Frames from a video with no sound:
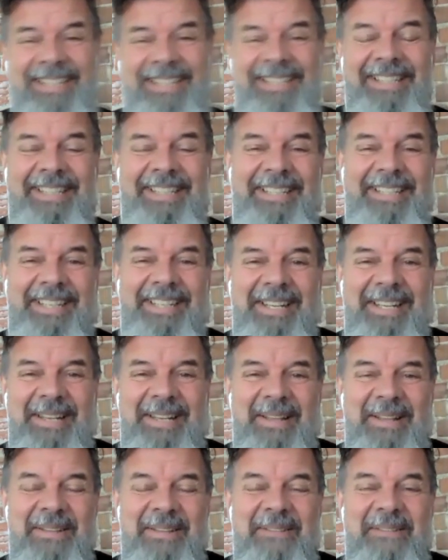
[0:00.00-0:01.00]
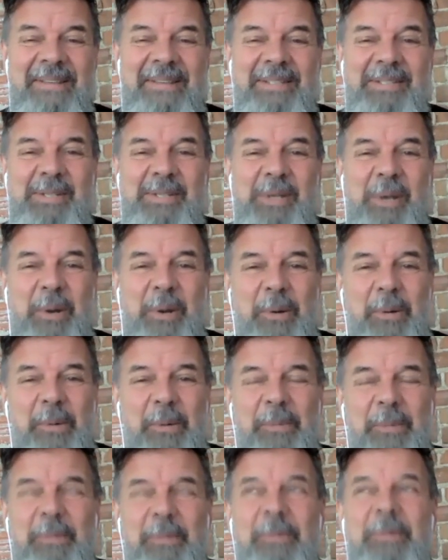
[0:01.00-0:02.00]
so,
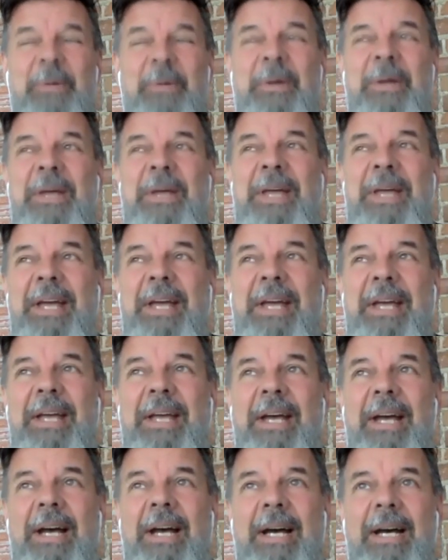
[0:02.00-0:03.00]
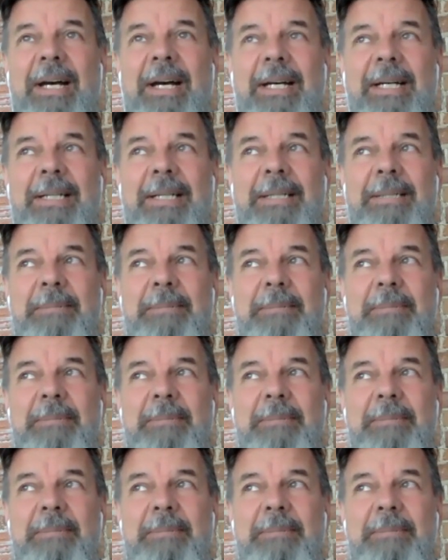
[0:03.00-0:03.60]
so, uh,